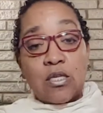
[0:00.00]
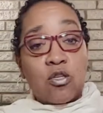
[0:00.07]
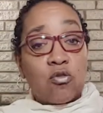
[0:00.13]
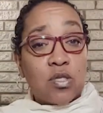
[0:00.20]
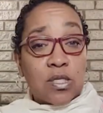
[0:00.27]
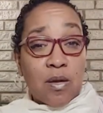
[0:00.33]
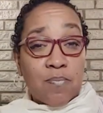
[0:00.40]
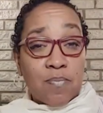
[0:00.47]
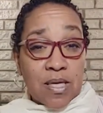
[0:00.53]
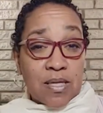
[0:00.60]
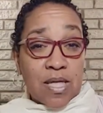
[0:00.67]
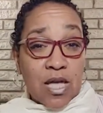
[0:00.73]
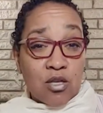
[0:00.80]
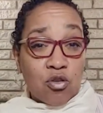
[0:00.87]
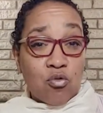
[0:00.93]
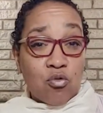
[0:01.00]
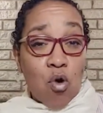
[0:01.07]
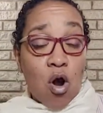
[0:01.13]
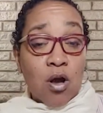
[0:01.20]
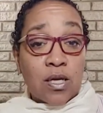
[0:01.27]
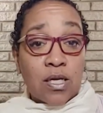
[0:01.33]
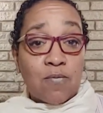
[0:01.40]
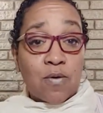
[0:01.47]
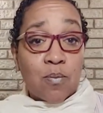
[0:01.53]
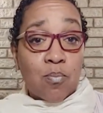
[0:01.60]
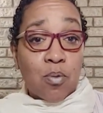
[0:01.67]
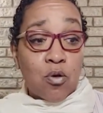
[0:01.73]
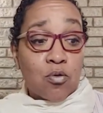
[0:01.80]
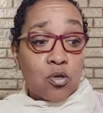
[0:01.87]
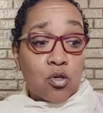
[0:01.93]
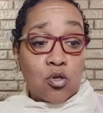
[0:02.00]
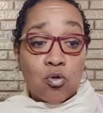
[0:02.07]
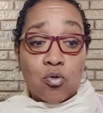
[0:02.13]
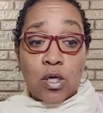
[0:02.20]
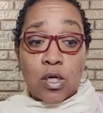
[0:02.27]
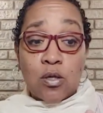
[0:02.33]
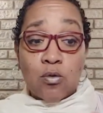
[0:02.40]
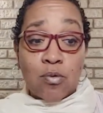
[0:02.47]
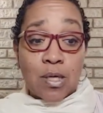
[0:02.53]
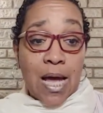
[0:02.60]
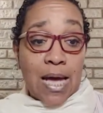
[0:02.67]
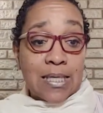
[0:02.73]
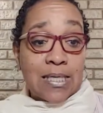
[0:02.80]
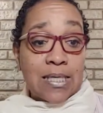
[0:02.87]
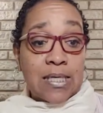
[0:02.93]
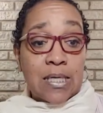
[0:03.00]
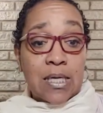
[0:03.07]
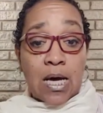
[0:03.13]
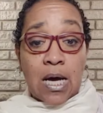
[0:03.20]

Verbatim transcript: to something that you are giving birth to, either an idea,